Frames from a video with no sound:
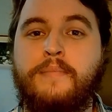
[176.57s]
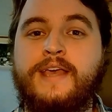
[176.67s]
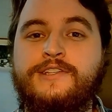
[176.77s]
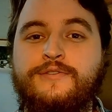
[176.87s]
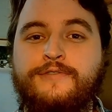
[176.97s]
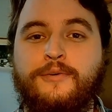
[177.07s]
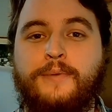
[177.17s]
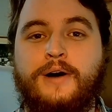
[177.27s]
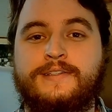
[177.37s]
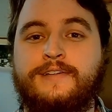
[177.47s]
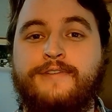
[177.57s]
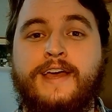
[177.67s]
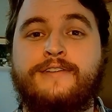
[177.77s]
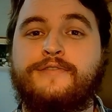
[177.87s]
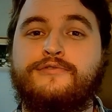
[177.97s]
makes you feel positive
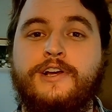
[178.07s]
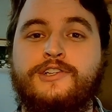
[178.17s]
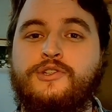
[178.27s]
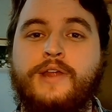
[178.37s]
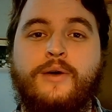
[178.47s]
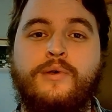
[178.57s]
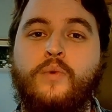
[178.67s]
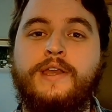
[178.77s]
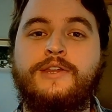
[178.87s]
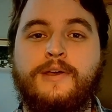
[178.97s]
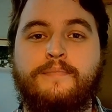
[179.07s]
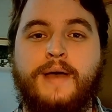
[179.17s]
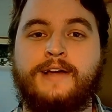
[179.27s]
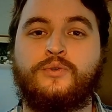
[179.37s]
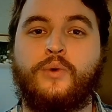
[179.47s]
and refreshed, so that way when you get
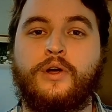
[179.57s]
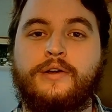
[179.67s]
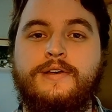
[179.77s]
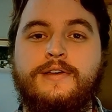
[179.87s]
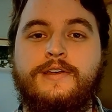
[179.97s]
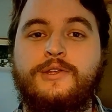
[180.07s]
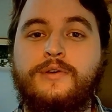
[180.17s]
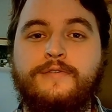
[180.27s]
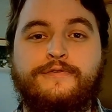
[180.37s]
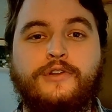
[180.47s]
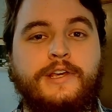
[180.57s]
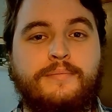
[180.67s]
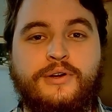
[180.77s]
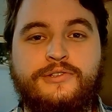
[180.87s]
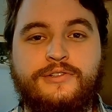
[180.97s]
back to work, you can fully
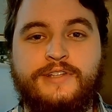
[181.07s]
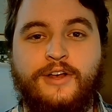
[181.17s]
immerse